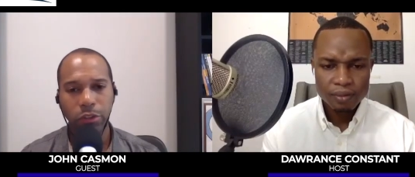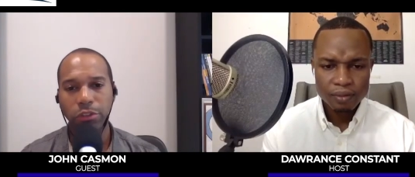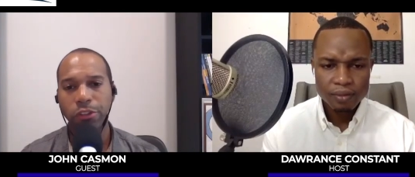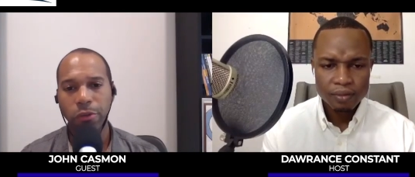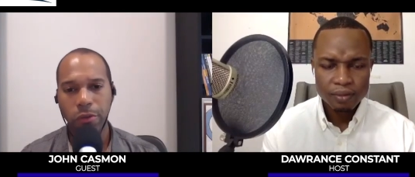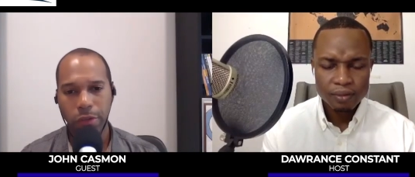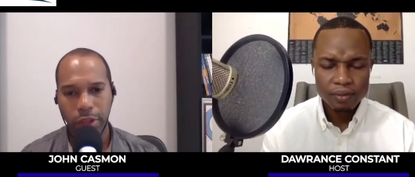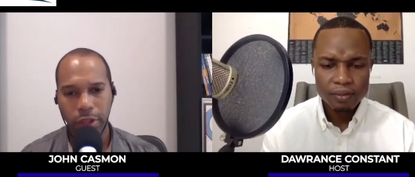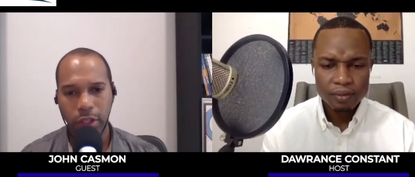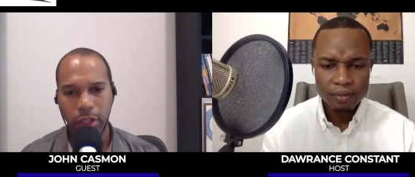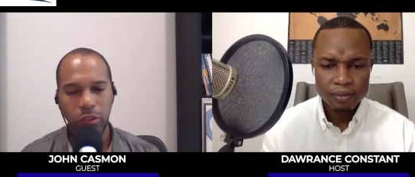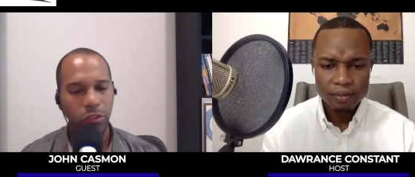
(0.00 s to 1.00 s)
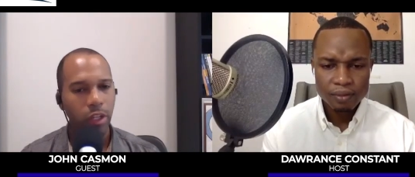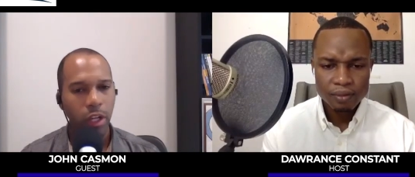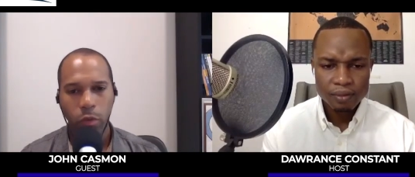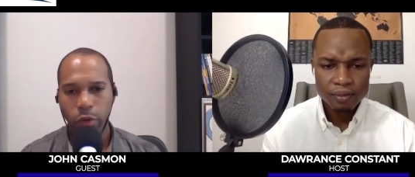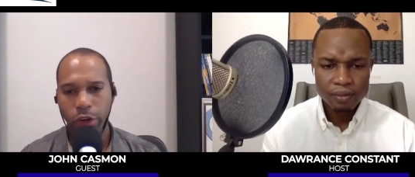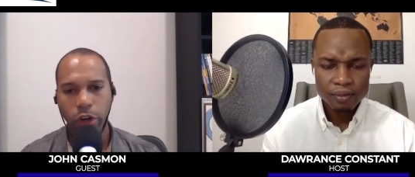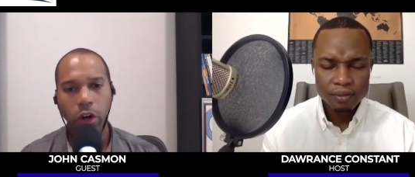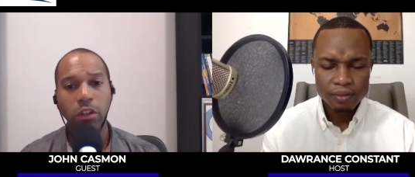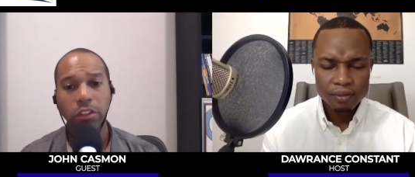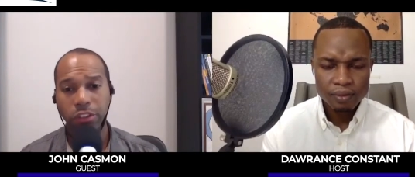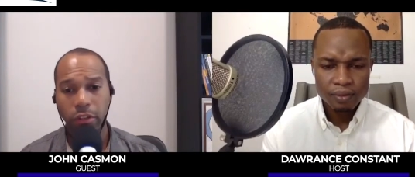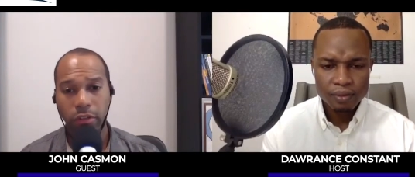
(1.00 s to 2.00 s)
Speaker 1: certain things,
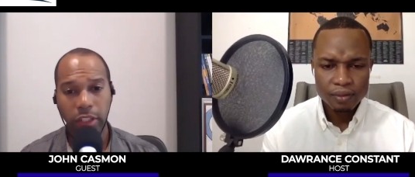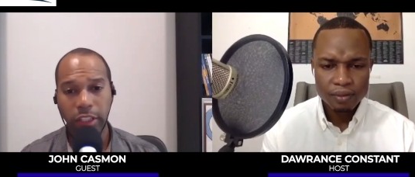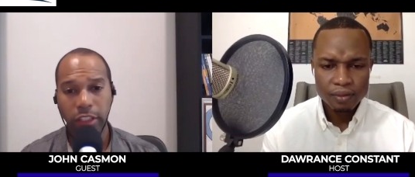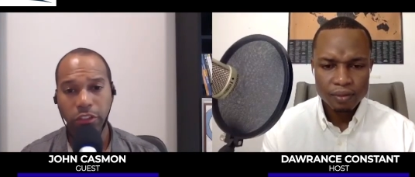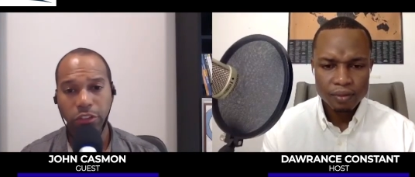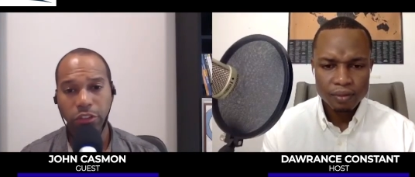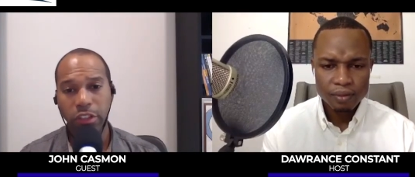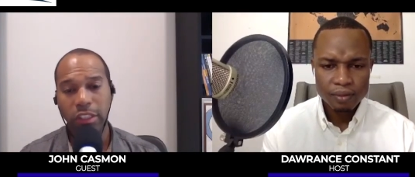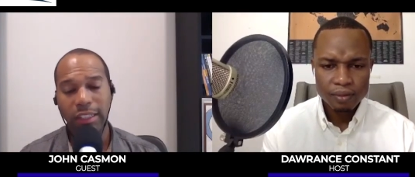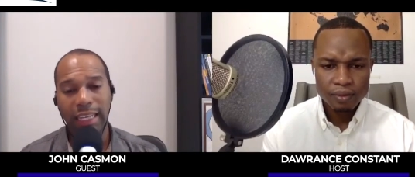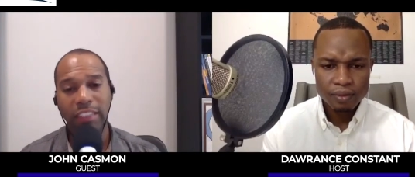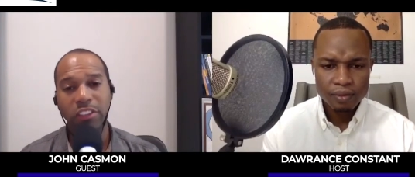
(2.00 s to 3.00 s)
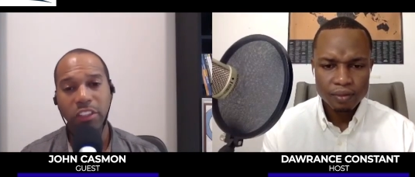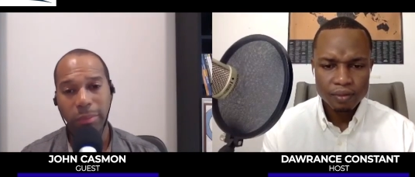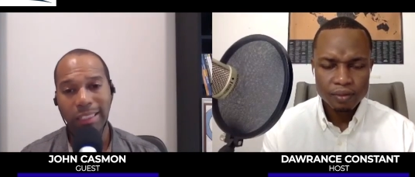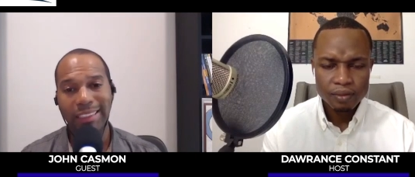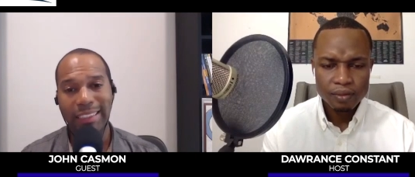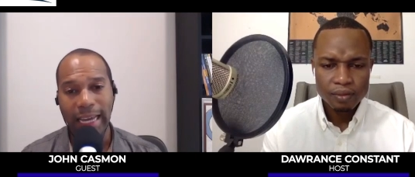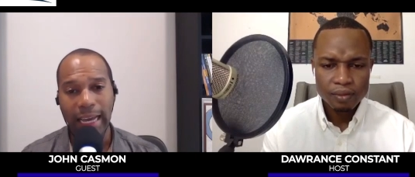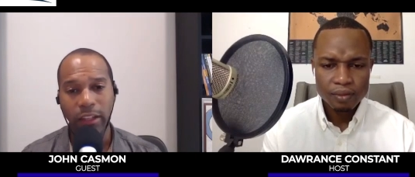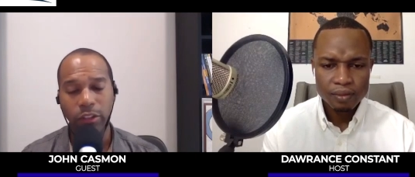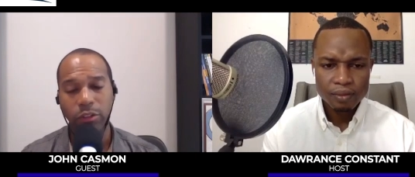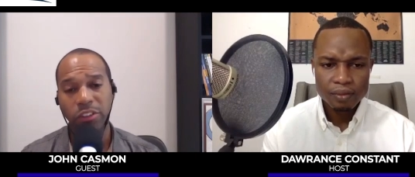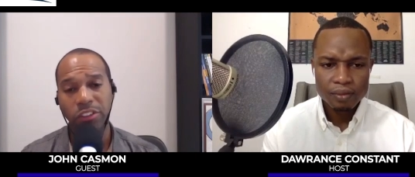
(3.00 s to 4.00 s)
regardless of the industry, that's going to be a
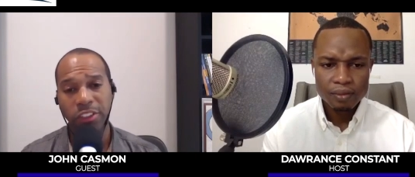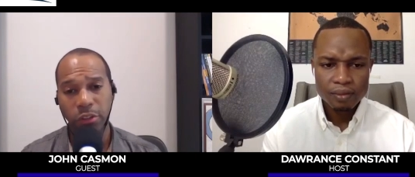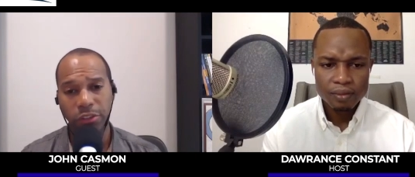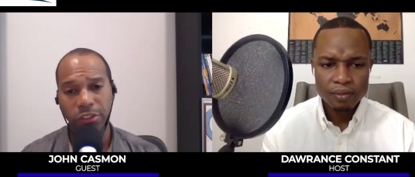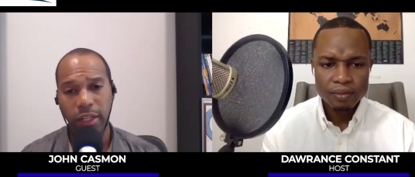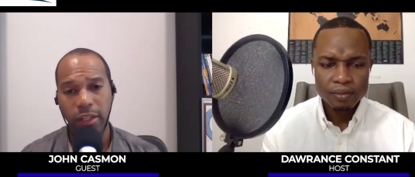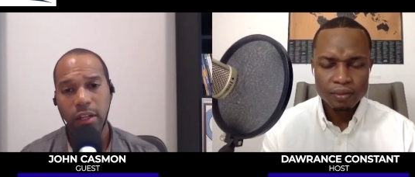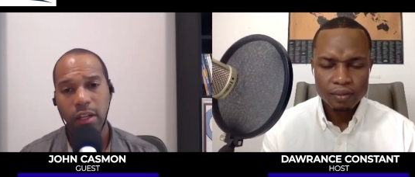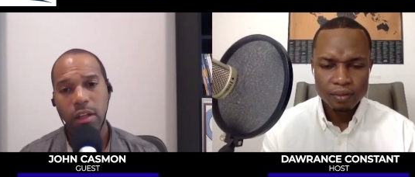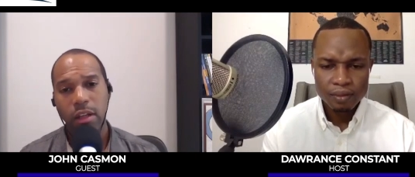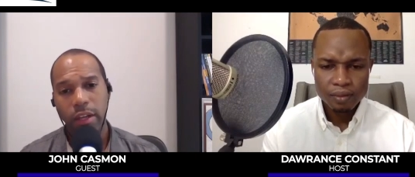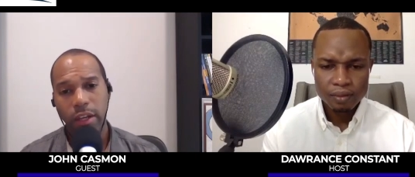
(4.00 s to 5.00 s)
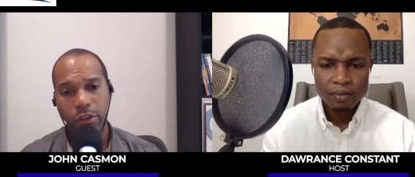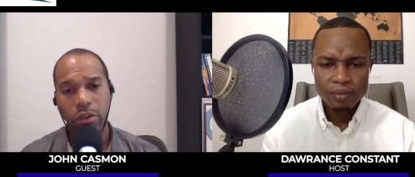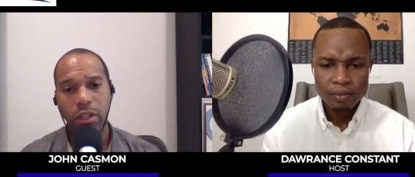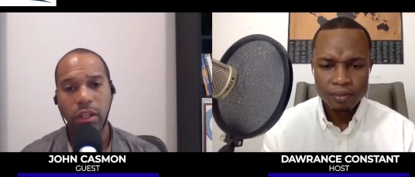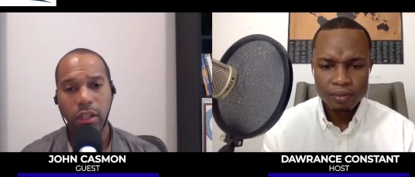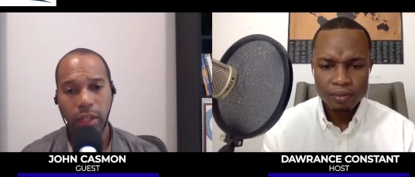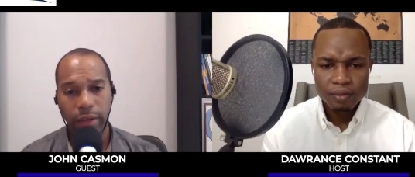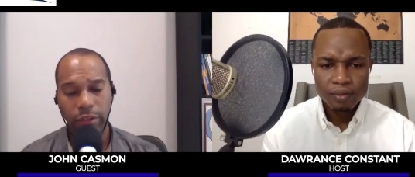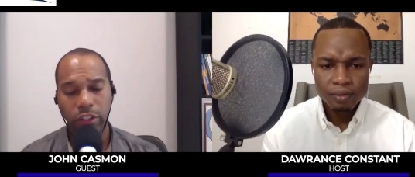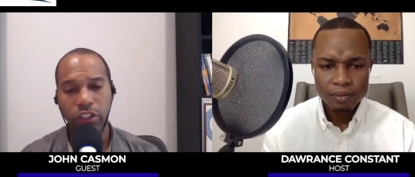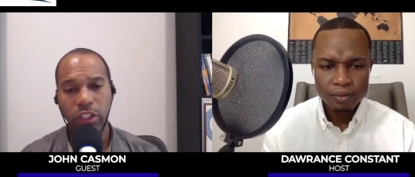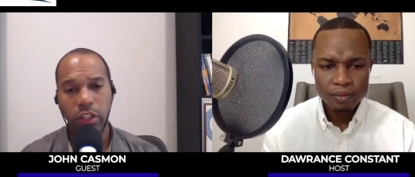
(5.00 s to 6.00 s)
talent or a skill set that you can
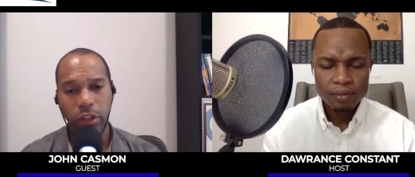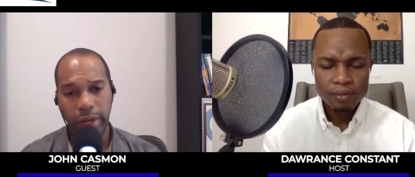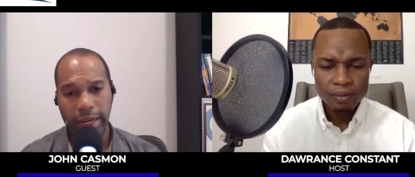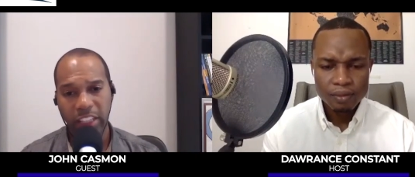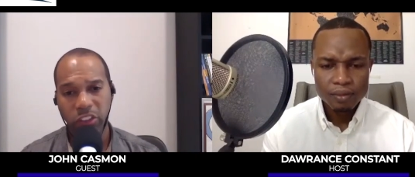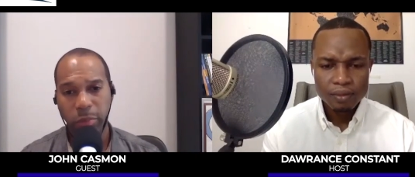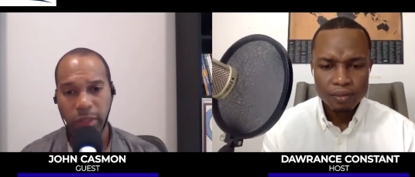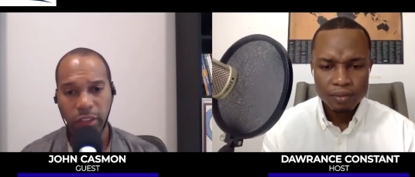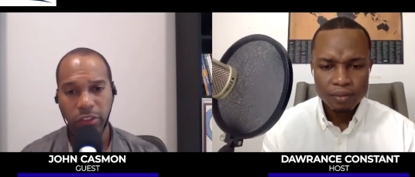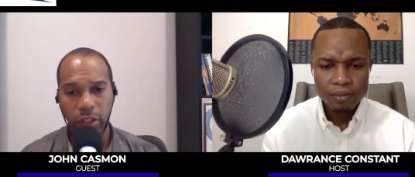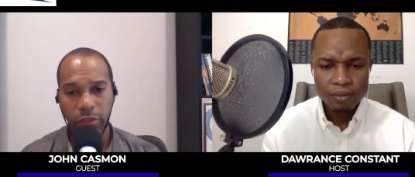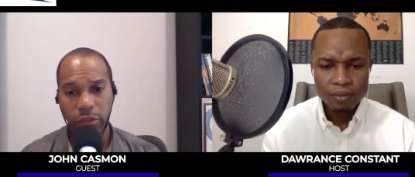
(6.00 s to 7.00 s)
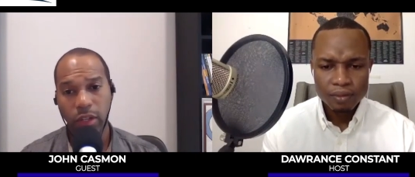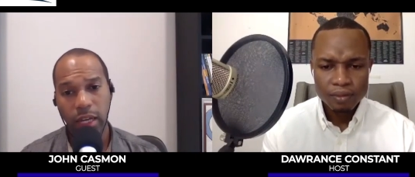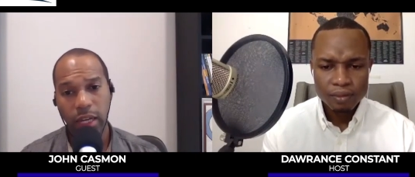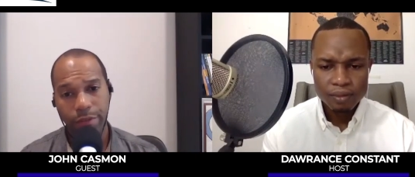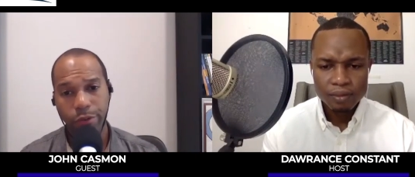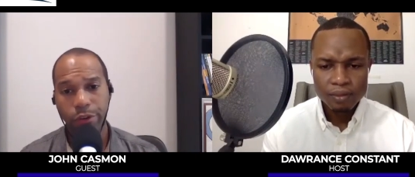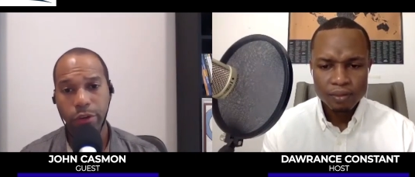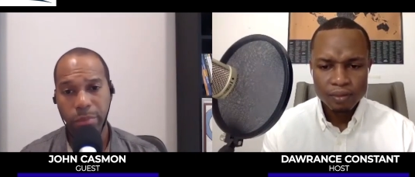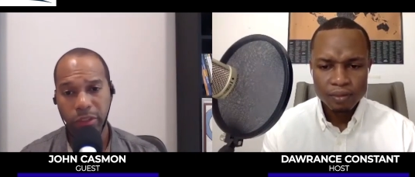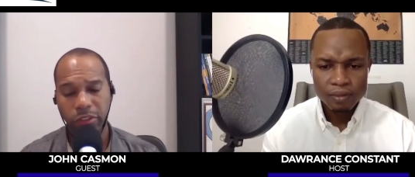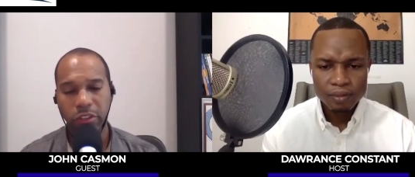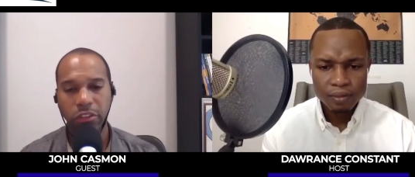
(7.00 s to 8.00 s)
leverage in other aspects of your life or your
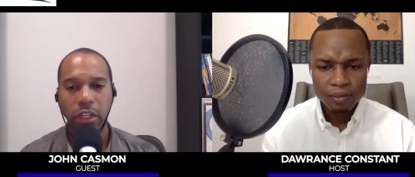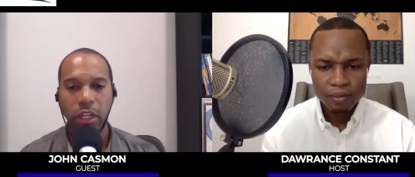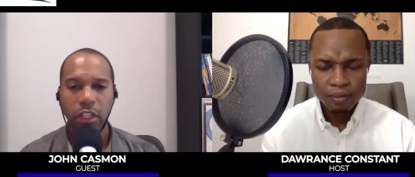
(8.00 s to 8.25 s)
business.